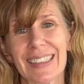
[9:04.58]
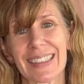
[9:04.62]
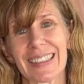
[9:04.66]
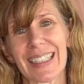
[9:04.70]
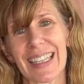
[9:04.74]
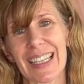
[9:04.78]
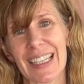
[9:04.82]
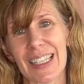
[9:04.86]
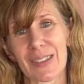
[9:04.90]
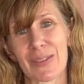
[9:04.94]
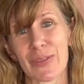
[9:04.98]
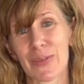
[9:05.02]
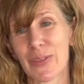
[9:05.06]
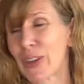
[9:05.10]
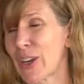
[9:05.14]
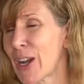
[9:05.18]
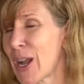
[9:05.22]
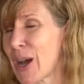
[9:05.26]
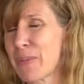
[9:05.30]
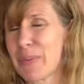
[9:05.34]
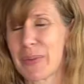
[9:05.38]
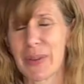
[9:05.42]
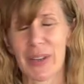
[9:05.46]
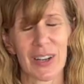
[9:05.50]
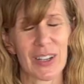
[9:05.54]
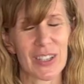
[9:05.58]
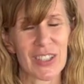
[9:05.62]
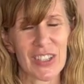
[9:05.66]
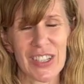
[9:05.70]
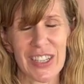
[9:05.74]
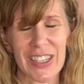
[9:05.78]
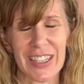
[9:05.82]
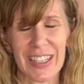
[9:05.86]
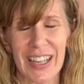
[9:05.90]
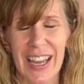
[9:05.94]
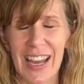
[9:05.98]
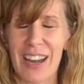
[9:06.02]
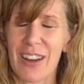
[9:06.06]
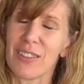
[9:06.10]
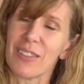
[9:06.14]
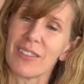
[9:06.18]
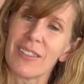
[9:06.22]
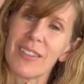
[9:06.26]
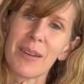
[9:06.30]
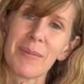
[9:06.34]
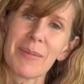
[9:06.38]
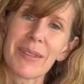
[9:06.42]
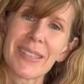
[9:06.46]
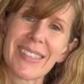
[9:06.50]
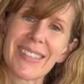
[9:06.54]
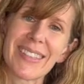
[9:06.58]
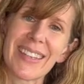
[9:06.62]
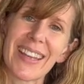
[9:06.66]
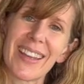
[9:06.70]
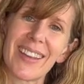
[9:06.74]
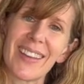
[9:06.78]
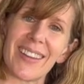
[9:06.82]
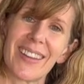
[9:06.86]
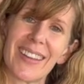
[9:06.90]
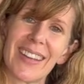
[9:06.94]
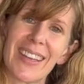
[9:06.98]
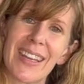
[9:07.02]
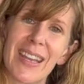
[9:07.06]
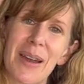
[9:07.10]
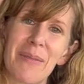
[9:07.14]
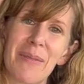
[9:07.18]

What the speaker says: Thanks for helping our channel out. Namaste,